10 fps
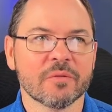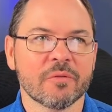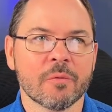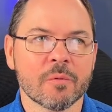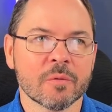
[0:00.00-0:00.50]

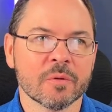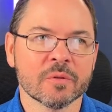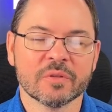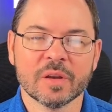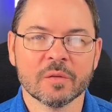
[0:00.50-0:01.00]

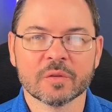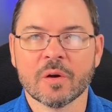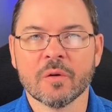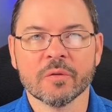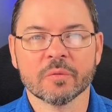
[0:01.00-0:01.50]
4 sales
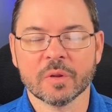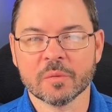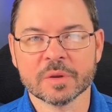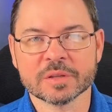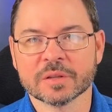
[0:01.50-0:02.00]
calls with other
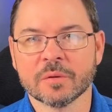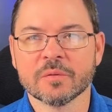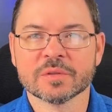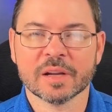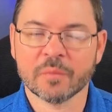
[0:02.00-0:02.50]
business
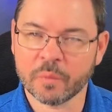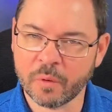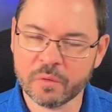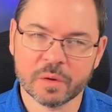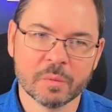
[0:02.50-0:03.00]
owners that have
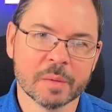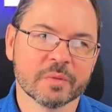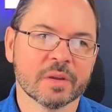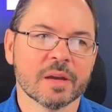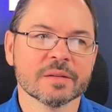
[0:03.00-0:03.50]
broken
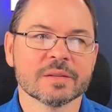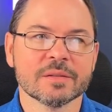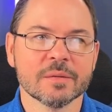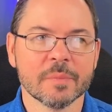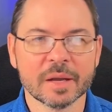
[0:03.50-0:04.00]

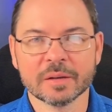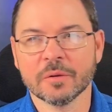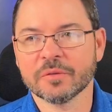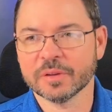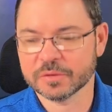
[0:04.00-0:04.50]
websites that make
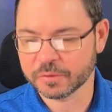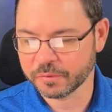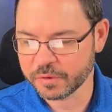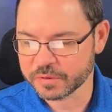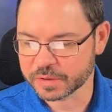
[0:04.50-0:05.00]
no sense or
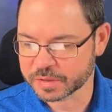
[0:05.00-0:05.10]
confusing.